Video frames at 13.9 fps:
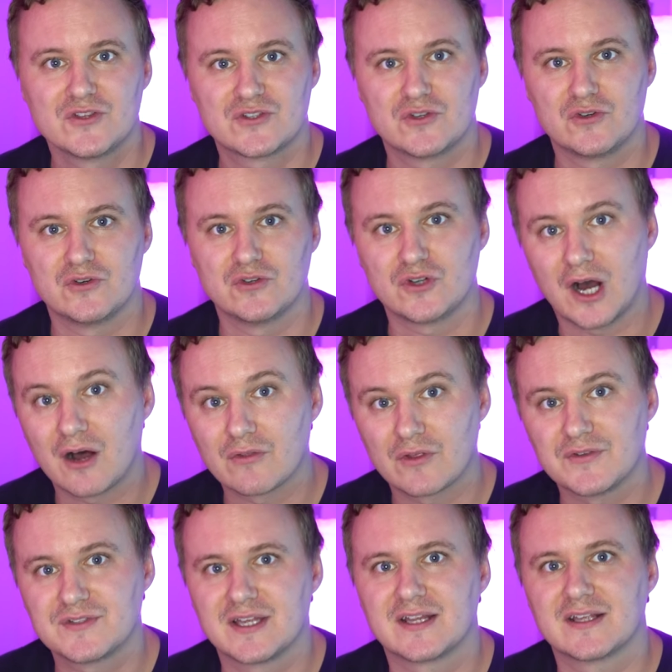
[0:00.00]
to dial
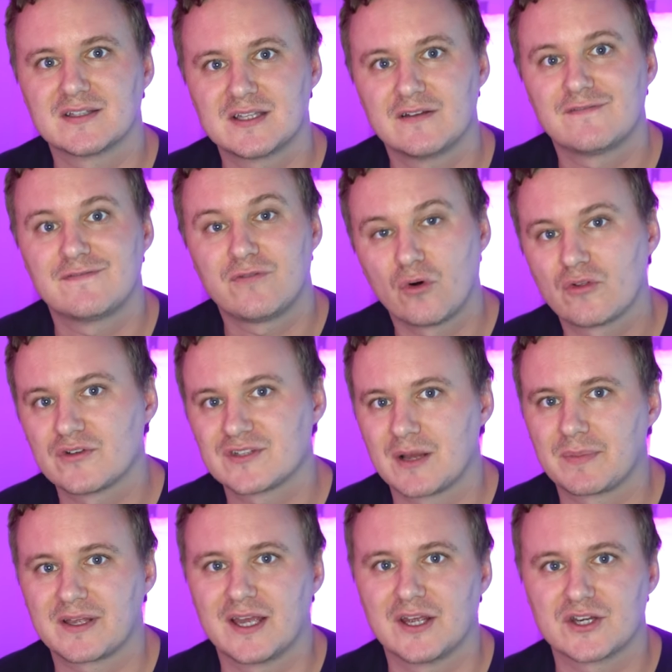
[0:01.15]
those settings in for those
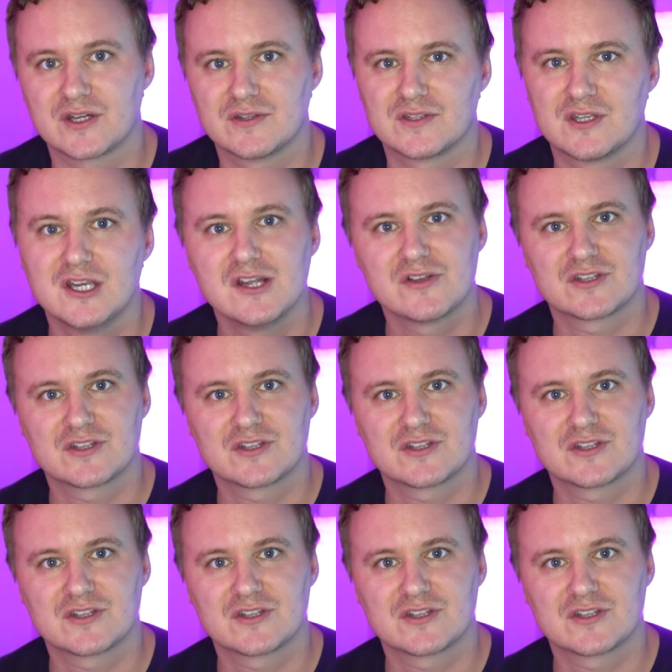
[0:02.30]
applications